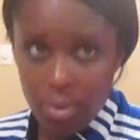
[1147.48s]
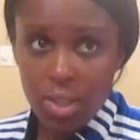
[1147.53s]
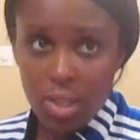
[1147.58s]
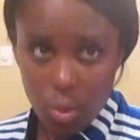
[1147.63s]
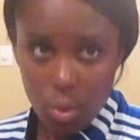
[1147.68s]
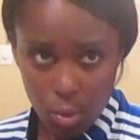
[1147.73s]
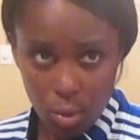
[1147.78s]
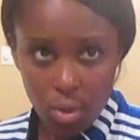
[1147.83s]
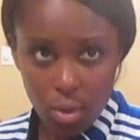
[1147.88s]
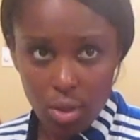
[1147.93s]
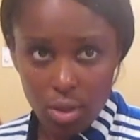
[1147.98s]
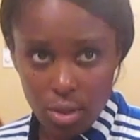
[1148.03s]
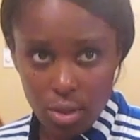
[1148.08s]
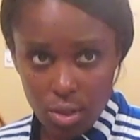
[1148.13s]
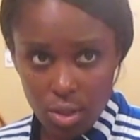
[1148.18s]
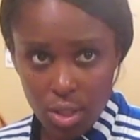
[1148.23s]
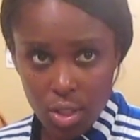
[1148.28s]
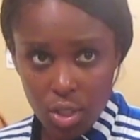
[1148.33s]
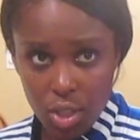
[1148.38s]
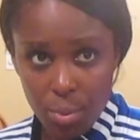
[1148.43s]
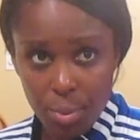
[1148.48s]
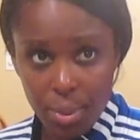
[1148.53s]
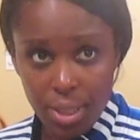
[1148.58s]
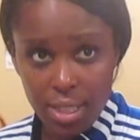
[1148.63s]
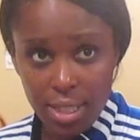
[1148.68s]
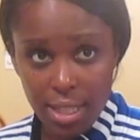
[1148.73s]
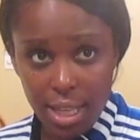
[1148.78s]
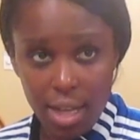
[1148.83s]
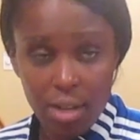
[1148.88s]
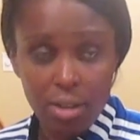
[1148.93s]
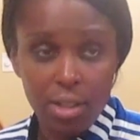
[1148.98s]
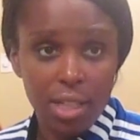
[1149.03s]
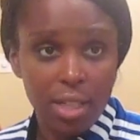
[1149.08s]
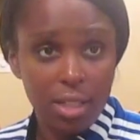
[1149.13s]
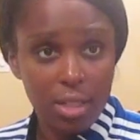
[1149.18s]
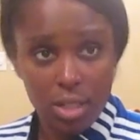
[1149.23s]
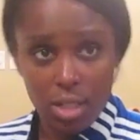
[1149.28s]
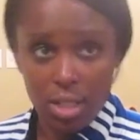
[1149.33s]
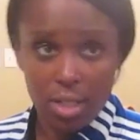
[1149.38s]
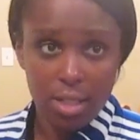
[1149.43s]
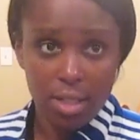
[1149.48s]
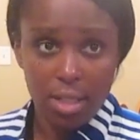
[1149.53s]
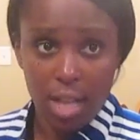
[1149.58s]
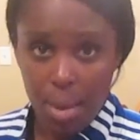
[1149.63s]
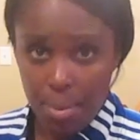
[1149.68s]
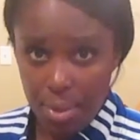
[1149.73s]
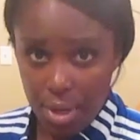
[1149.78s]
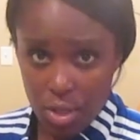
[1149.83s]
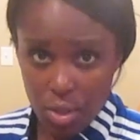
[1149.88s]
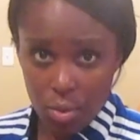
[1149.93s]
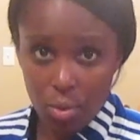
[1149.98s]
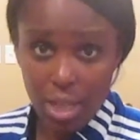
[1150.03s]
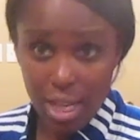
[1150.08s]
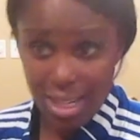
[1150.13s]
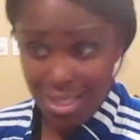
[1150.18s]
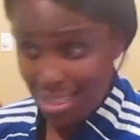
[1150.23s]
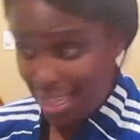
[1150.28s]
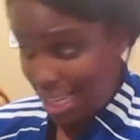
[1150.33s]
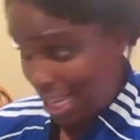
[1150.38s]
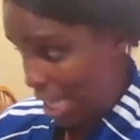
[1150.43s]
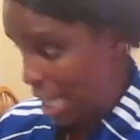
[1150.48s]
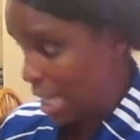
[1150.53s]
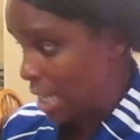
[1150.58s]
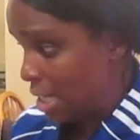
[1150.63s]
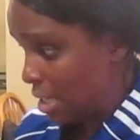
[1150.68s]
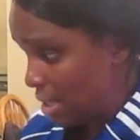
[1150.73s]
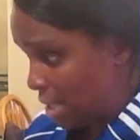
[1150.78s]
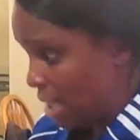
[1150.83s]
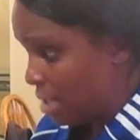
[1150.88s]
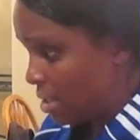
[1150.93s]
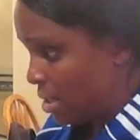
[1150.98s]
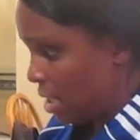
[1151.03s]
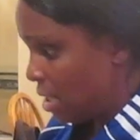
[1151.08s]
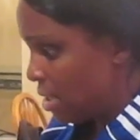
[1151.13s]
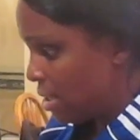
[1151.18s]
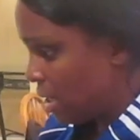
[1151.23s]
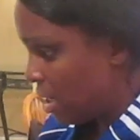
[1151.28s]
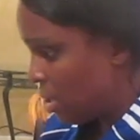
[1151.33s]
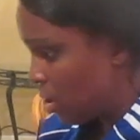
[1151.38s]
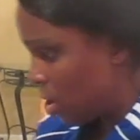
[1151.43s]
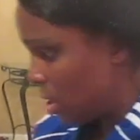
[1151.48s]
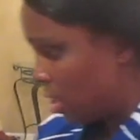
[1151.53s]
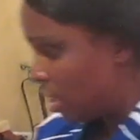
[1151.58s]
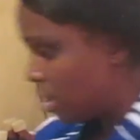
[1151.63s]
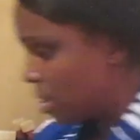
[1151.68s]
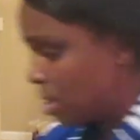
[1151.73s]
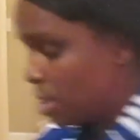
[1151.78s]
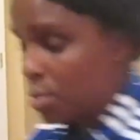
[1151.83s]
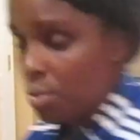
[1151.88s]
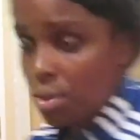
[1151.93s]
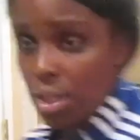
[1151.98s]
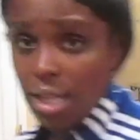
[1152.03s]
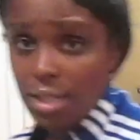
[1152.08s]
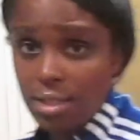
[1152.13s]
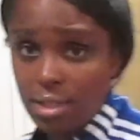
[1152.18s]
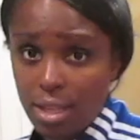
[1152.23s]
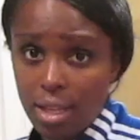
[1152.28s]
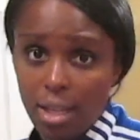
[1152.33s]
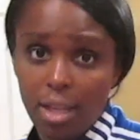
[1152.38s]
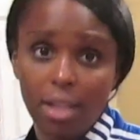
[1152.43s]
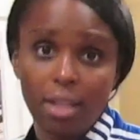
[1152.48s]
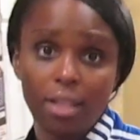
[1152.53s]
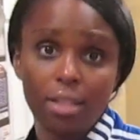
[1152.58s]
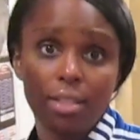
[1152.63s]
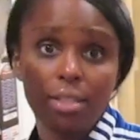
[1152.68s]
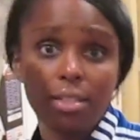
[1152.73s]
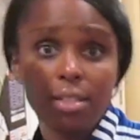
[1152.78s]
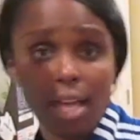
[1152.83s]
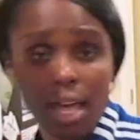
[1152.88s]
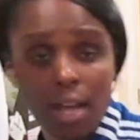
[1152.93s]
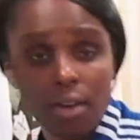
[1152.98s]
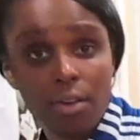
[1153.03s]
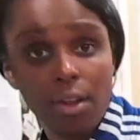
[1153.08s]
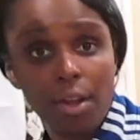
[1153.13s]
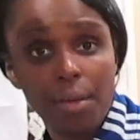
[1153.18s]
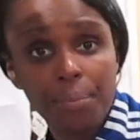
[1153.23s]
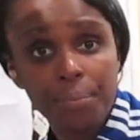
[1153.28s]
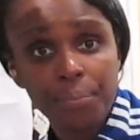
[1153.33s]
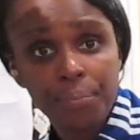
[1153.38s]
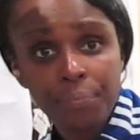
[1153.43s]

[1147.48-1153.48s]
So we'll go to the gym on Saturday and okay. just I'm gonna do legs again. That's the intention is to do legs again Saturday,